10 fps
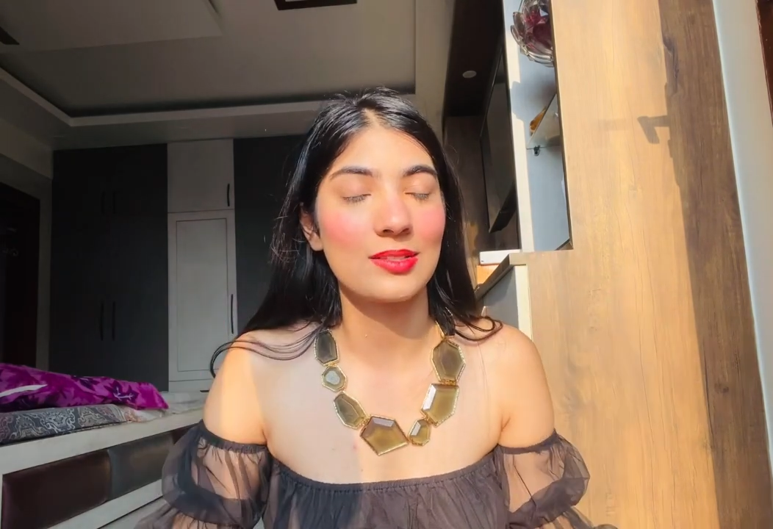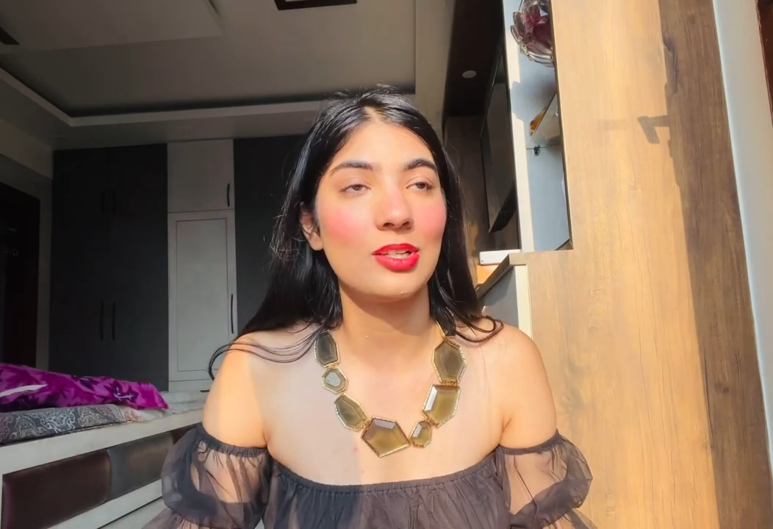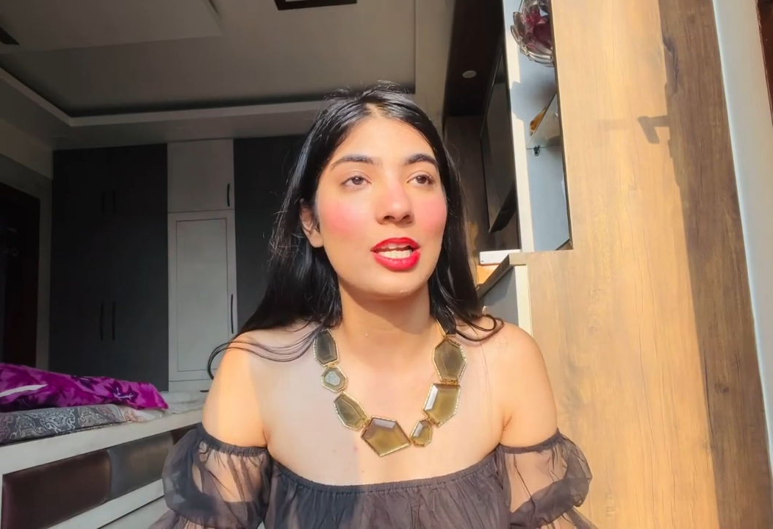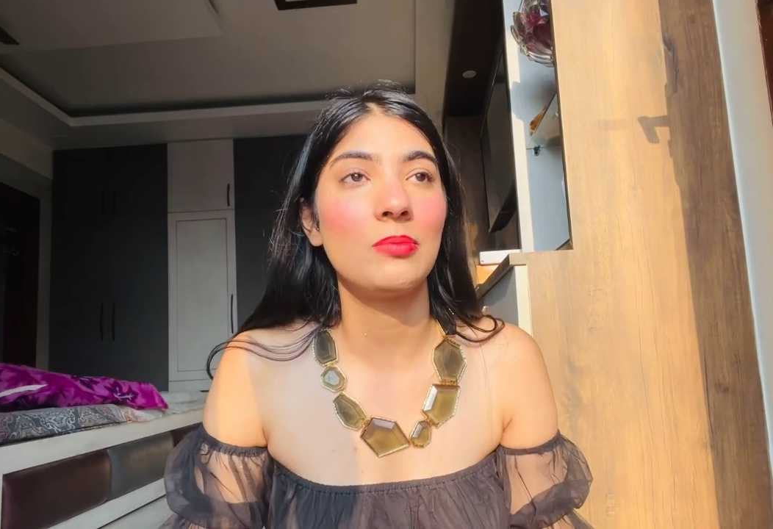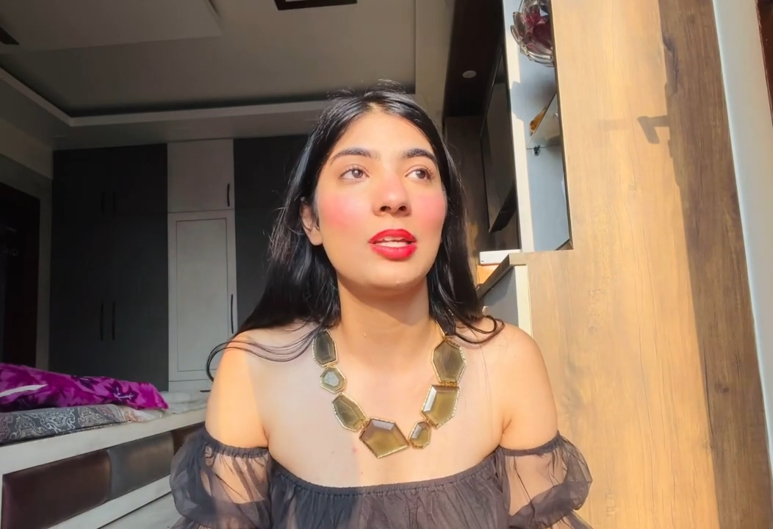So
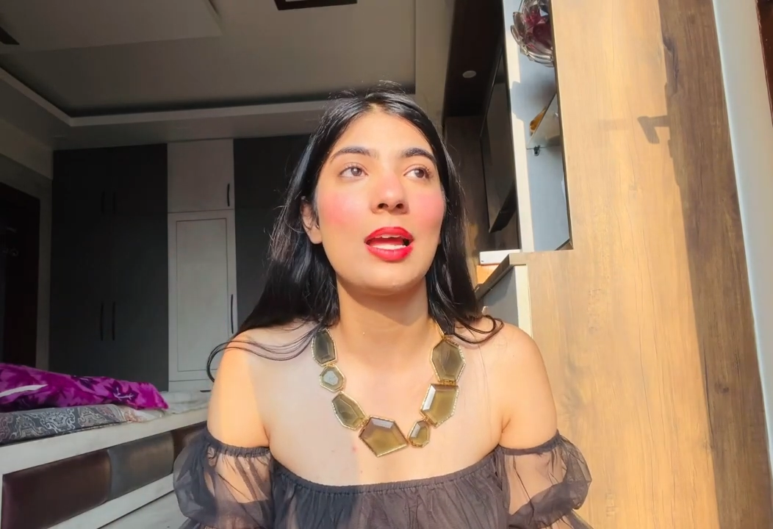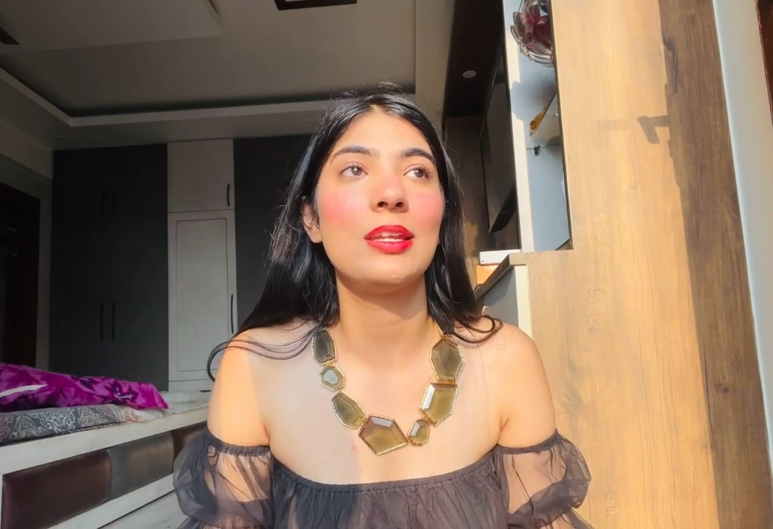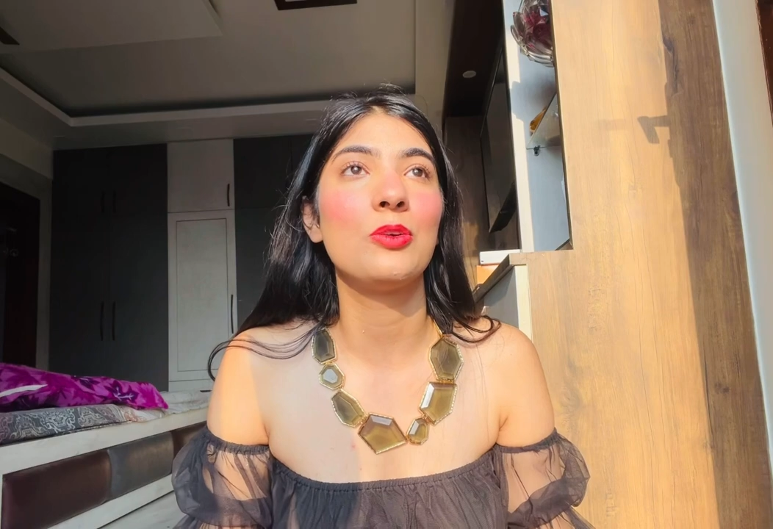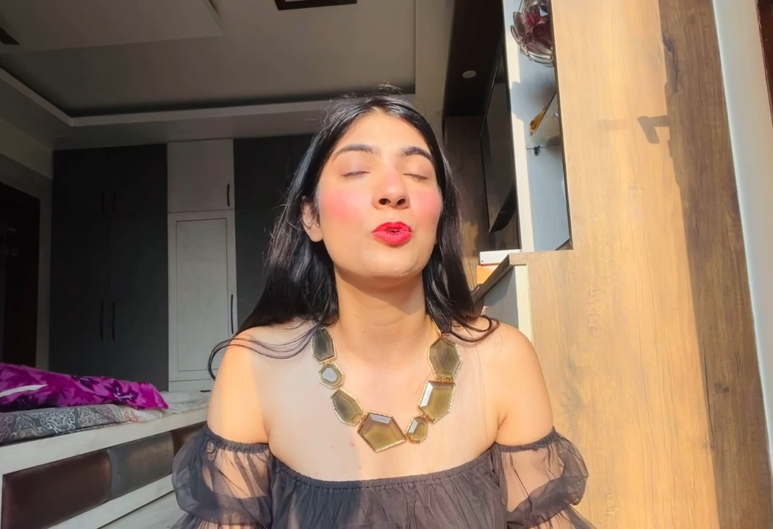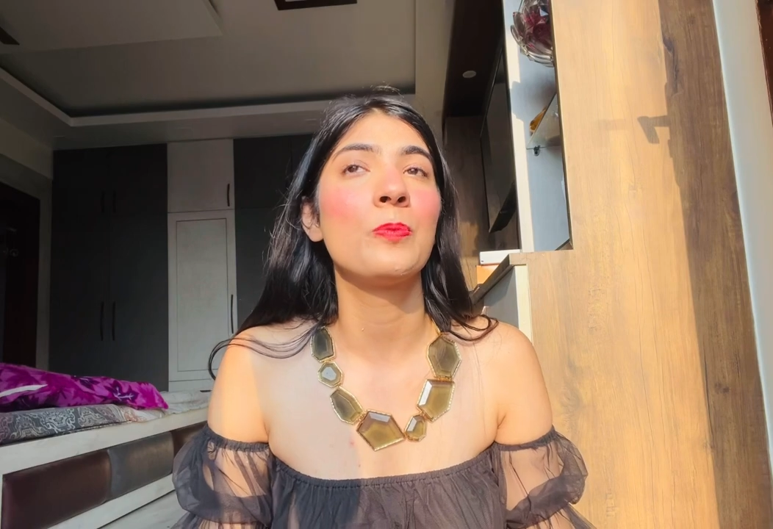let me tell
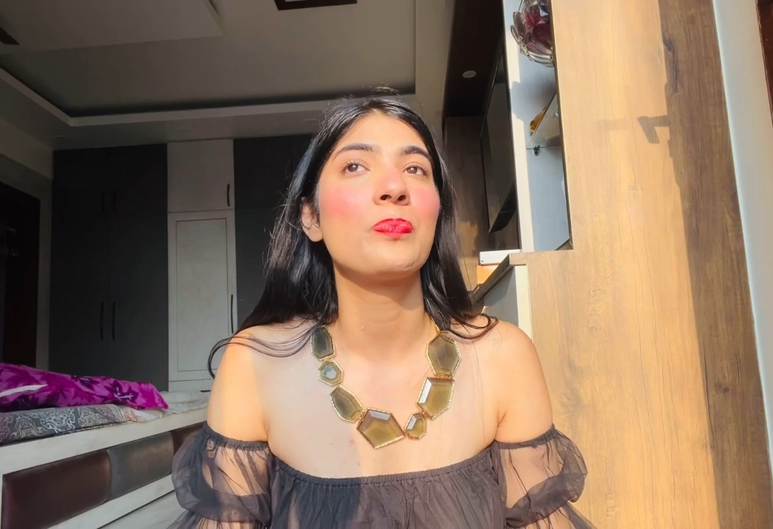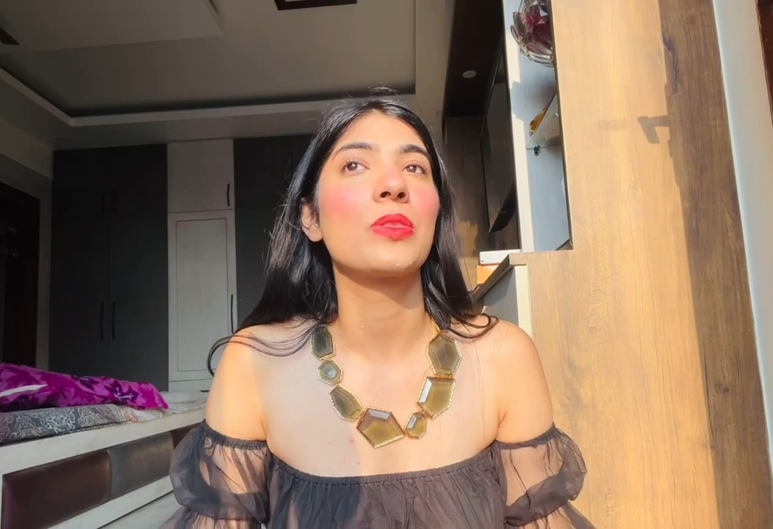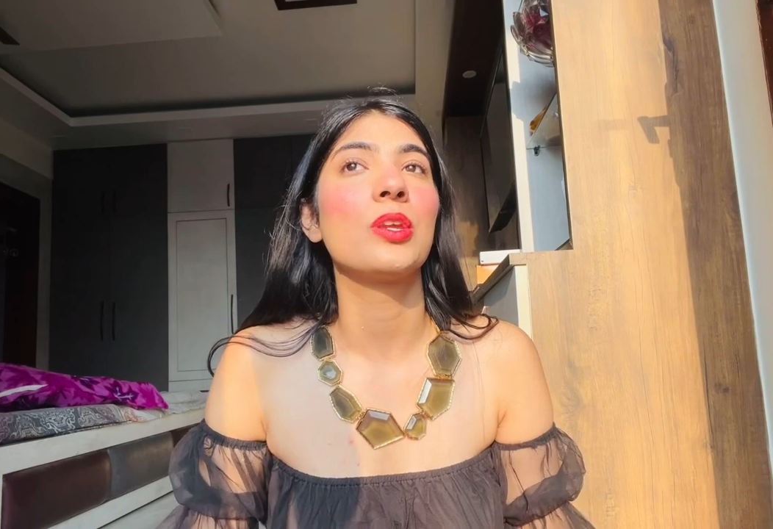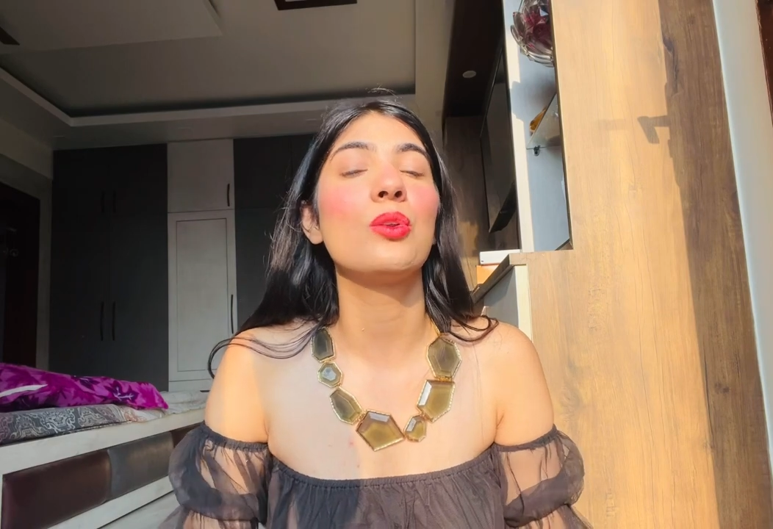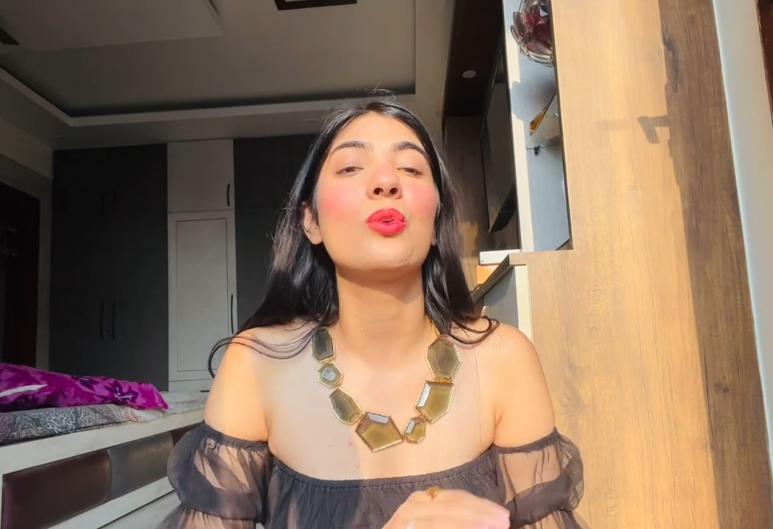you,
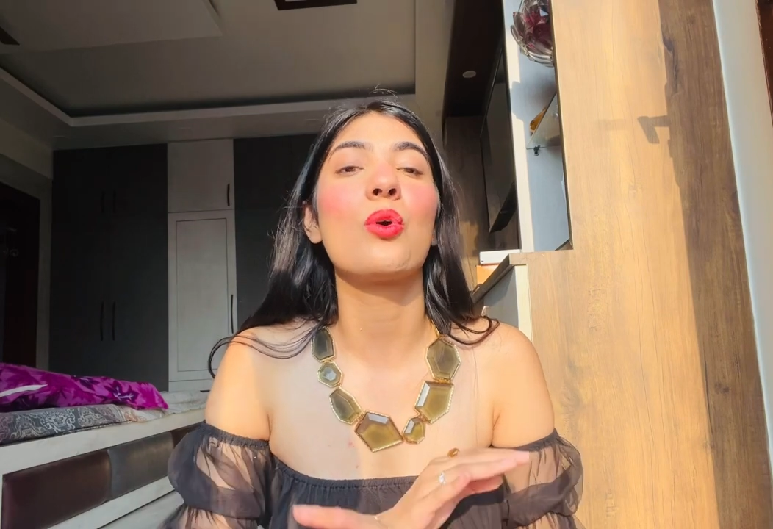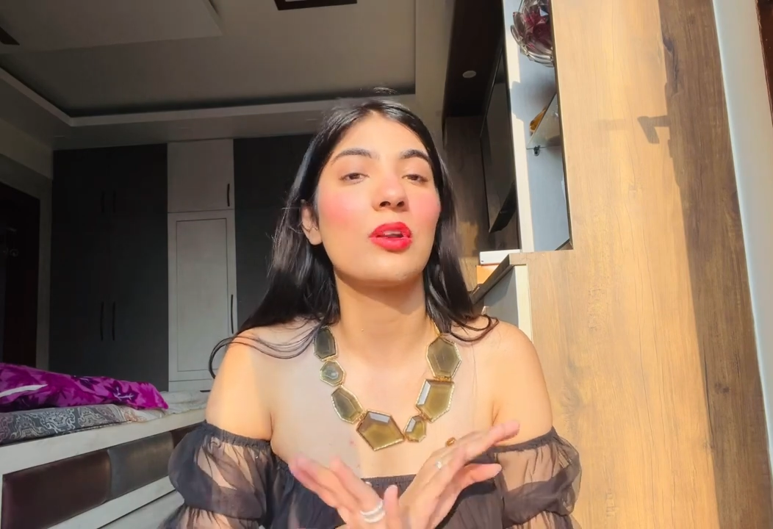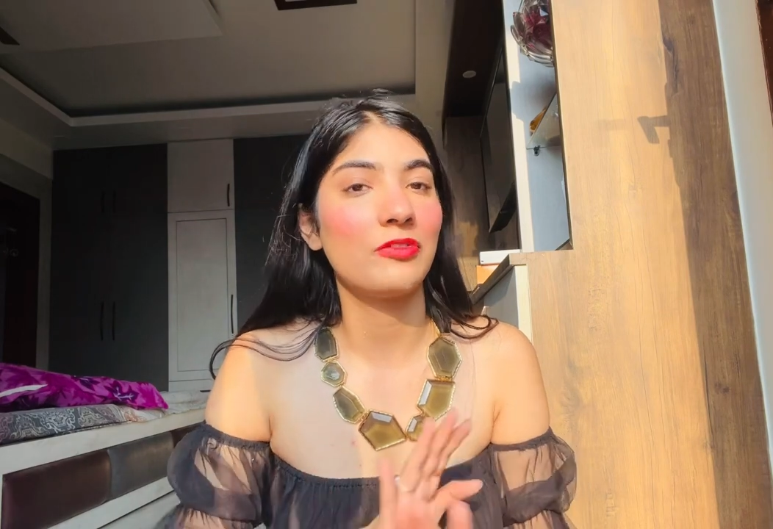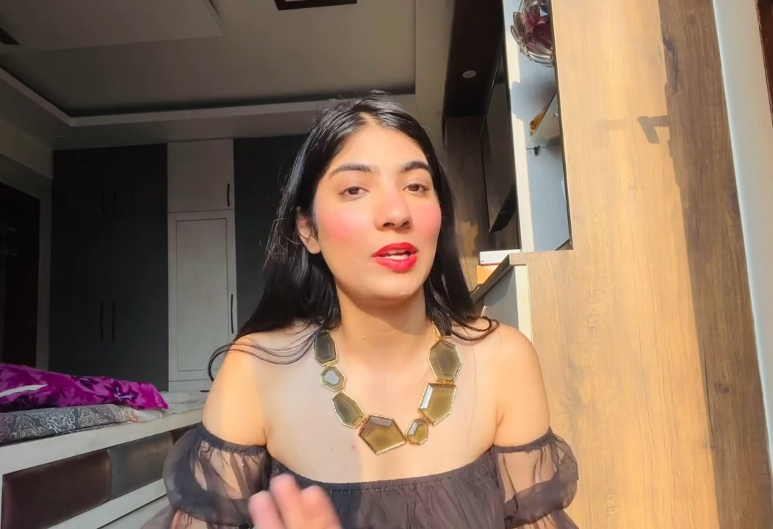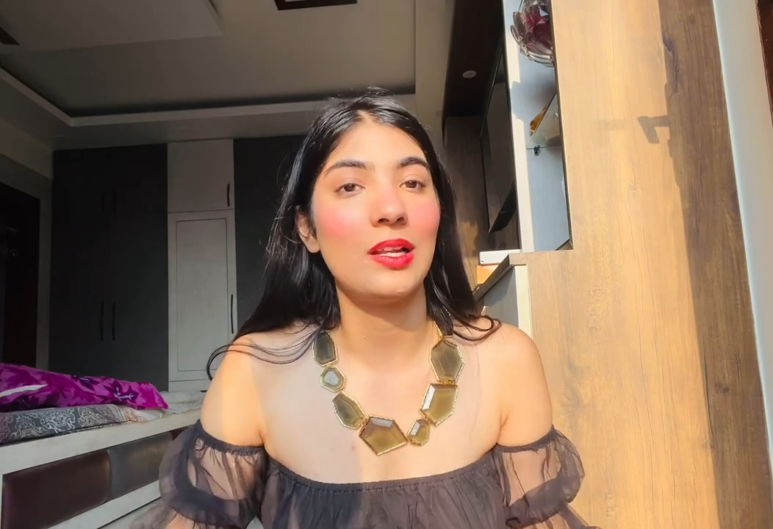you do
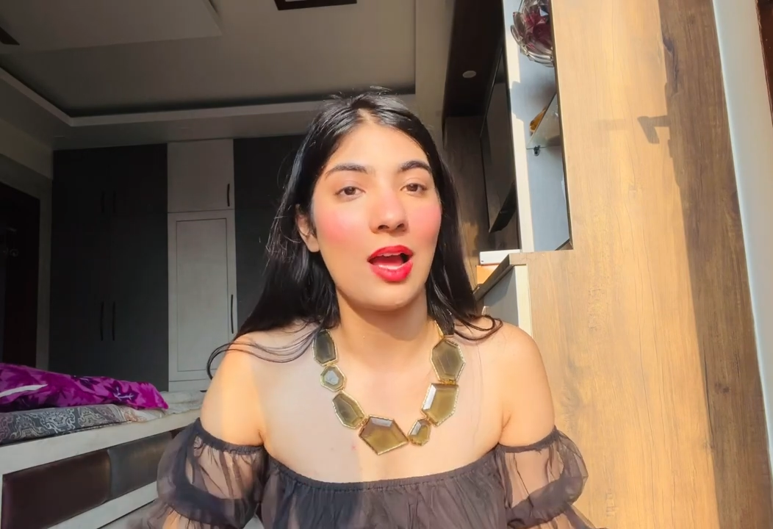not feel